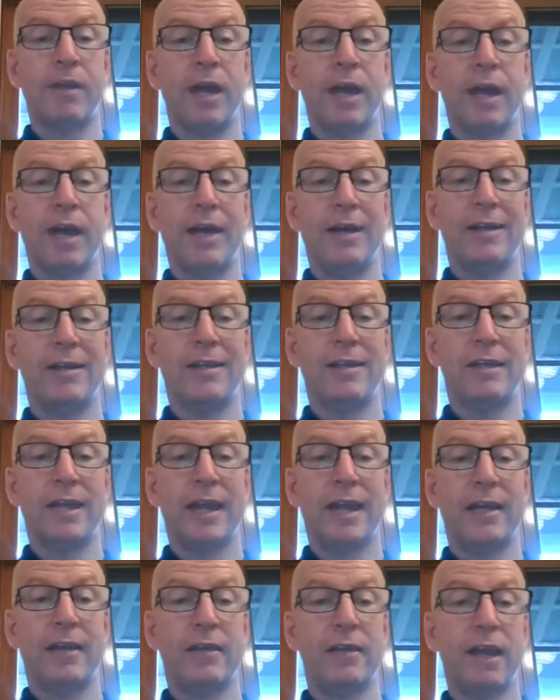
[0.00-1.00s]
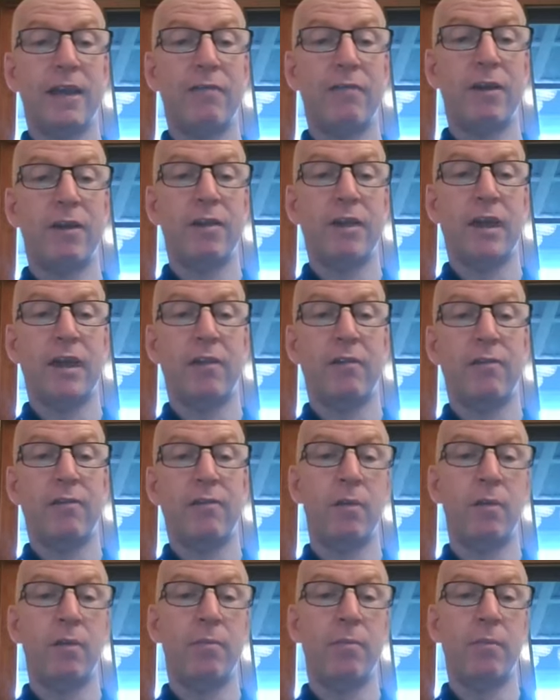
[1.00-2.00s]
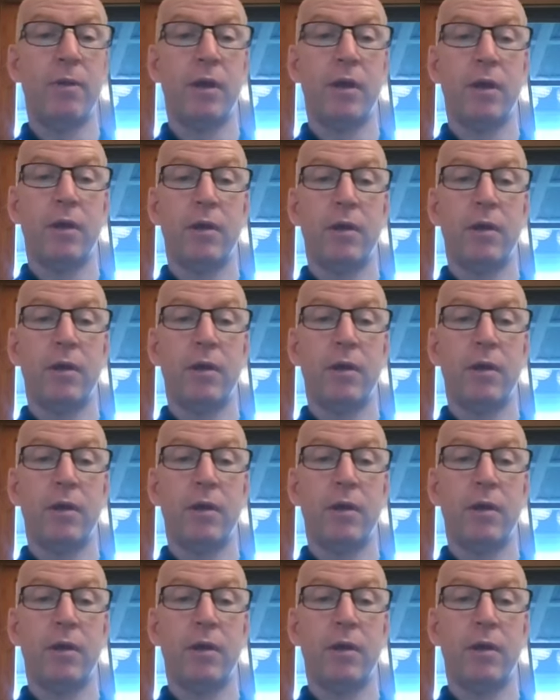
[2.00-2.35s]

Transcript: understand everything from,